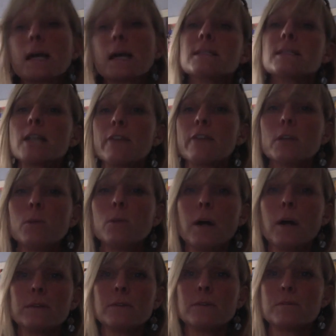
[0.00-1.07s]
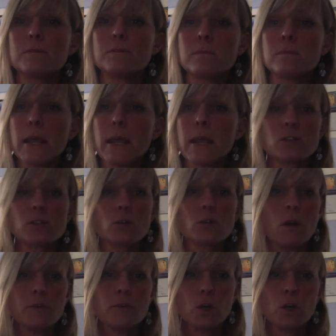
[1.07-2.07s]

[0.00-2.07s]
I definitely wanna answer all of your